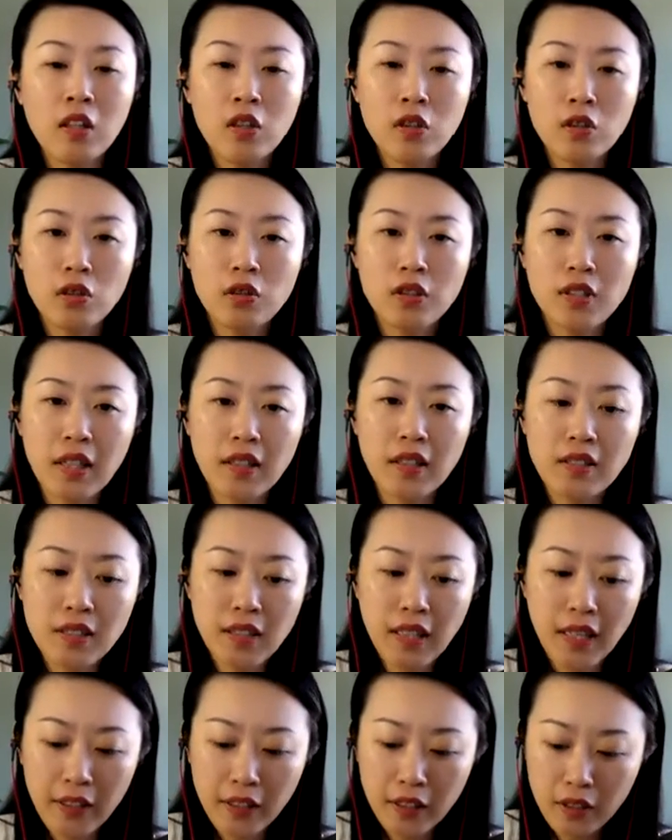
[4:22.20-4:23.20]
So sounds
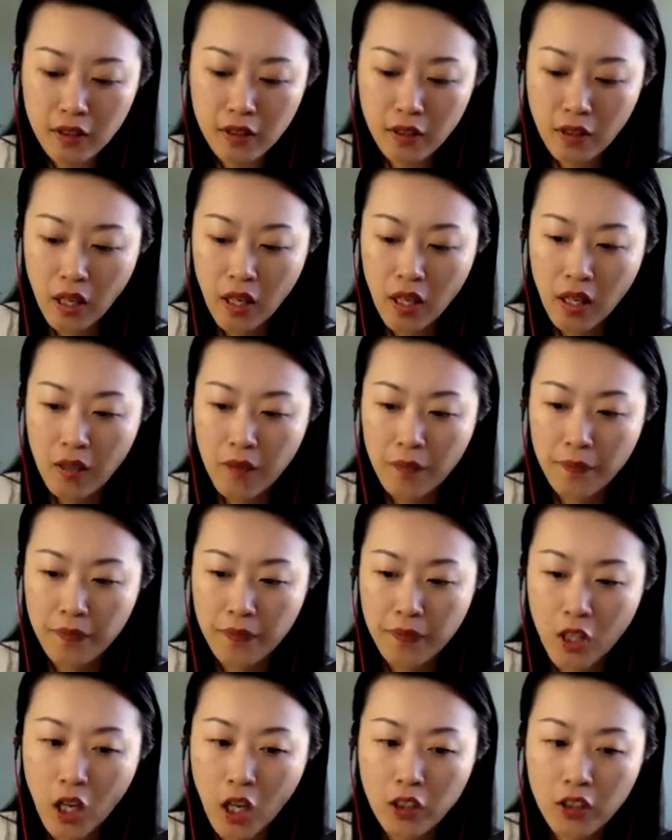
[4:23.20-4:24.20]
like
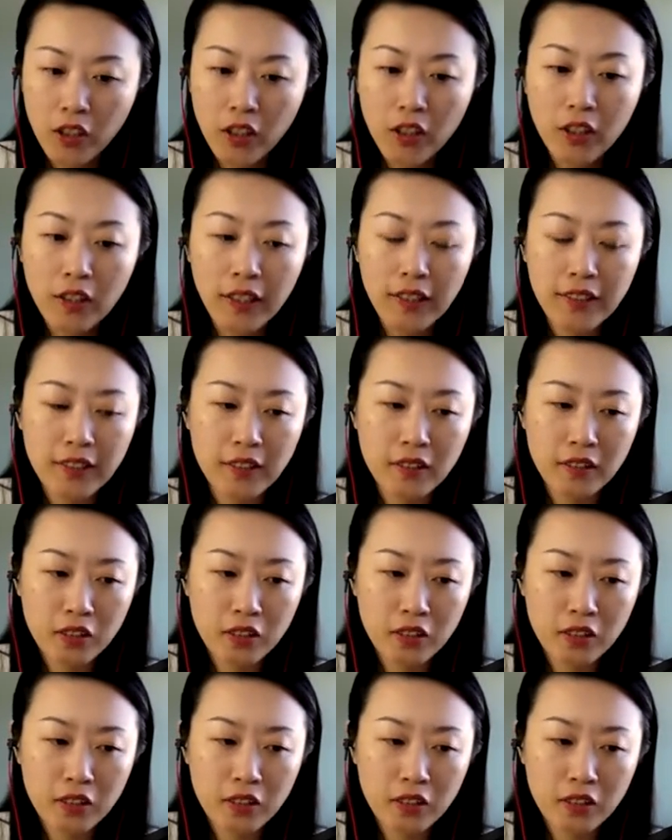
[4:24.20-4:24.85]
not only